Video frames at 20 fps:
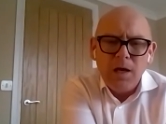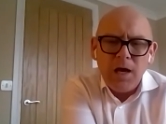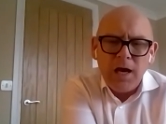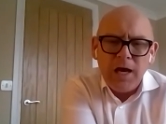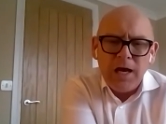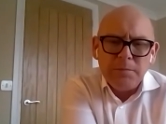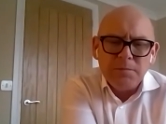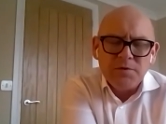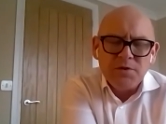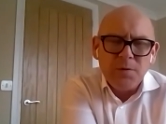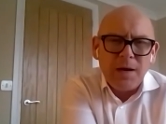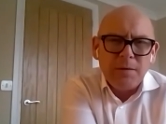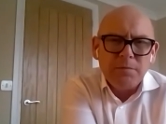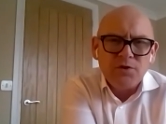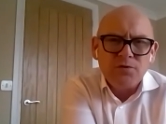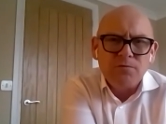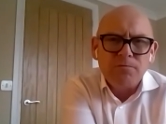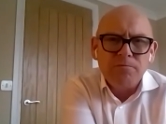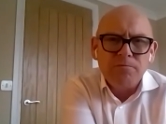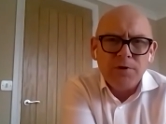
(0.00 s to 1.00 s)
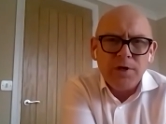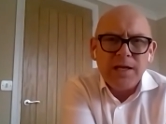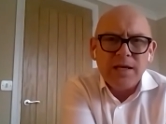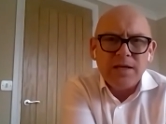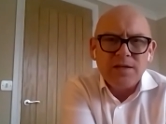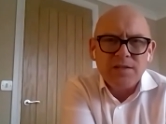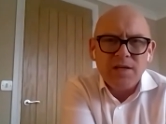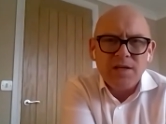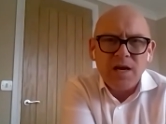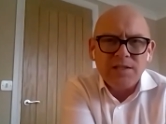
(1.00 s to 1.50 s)
Um, so I was really
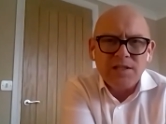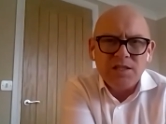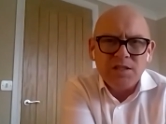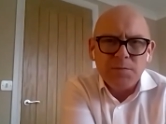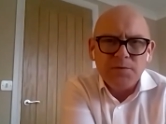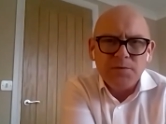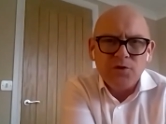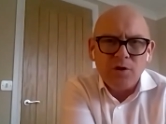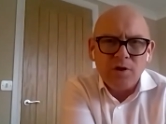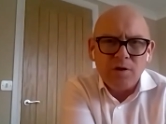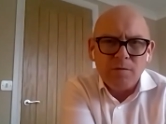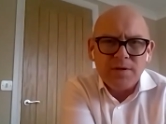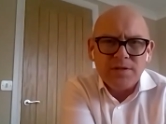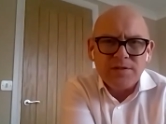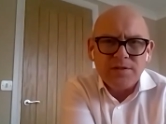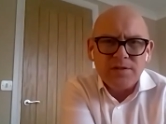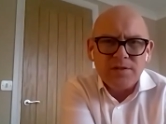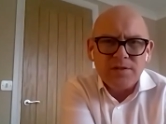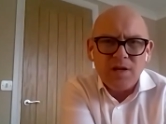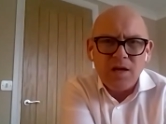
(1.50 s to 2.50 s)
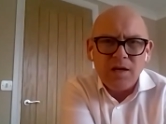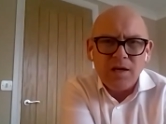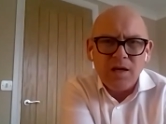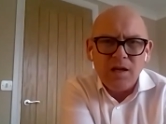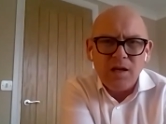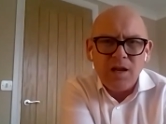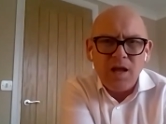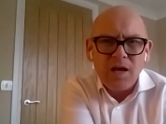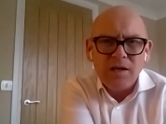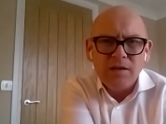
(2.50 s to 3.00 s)
excited to be joining a business like, uh,
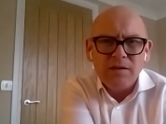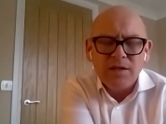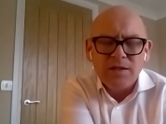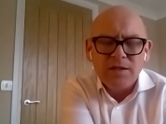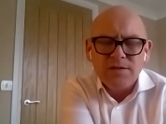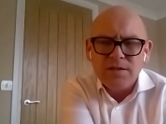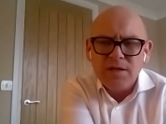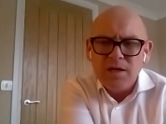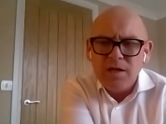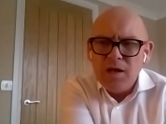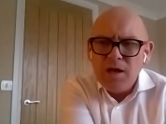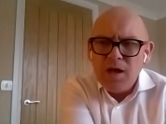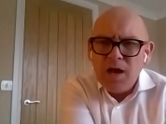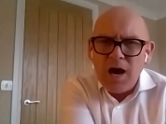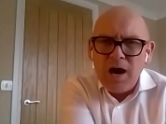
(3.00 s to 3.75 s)
like this.